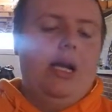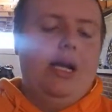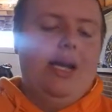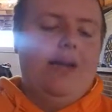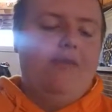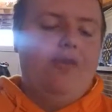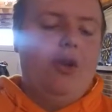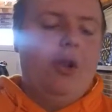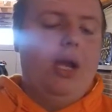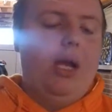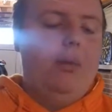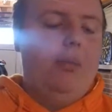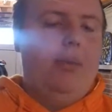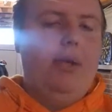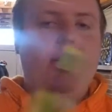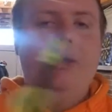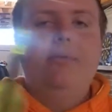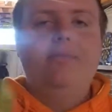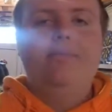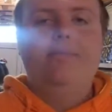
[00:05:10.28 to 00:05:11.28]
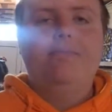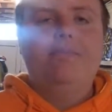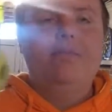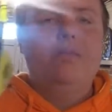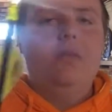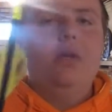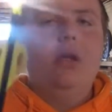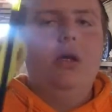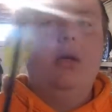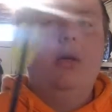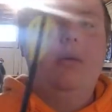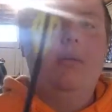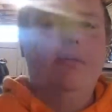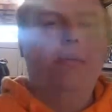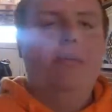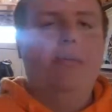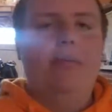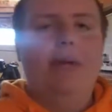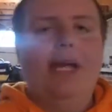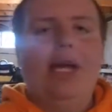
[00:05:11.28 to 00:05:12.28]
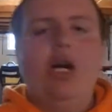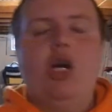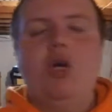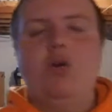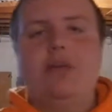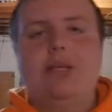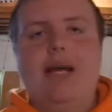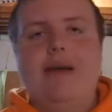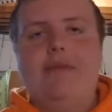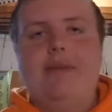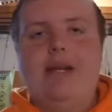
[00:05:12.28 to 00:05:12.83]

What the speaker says: if you're like me, arrows have